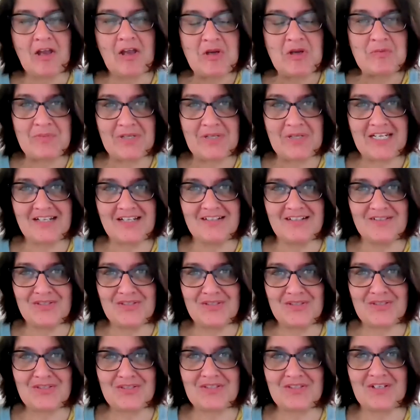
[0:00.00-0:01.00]

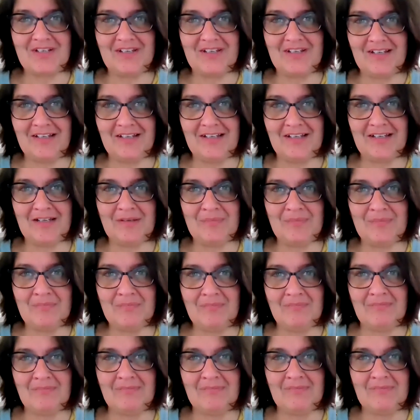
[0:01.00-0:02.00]
because
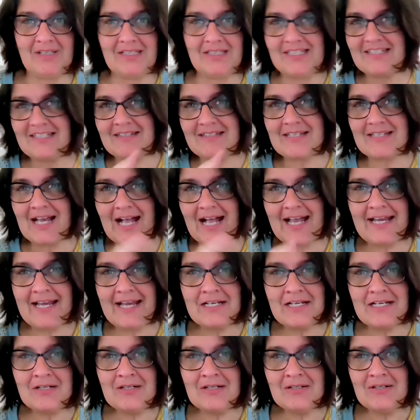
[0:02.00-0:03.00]
this
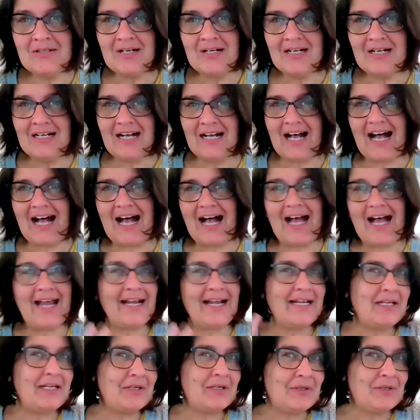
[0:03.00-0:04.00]
title, I
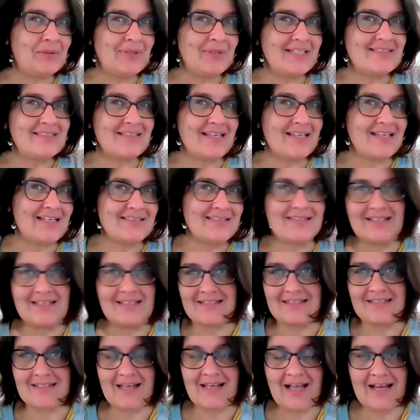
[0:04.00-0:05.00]
know
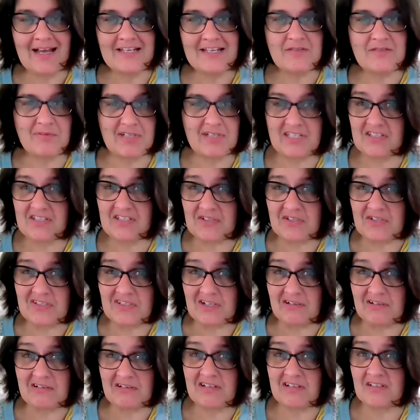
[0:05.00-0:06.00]
it's nice, but it's
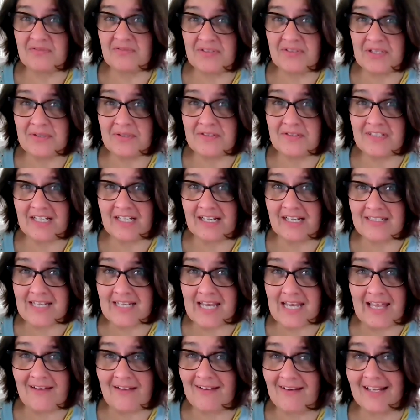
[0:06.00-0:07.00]
also confusing as
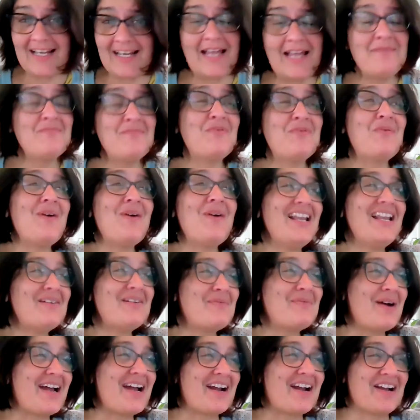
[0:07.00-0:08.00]
hell, and I'm well
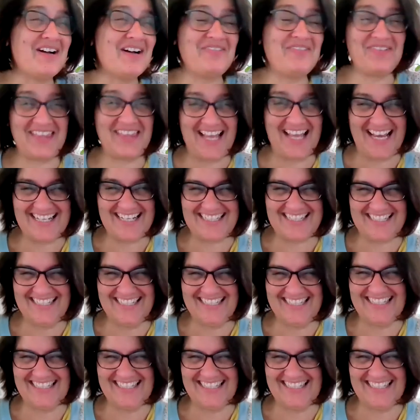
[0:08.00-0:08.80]
aware of that.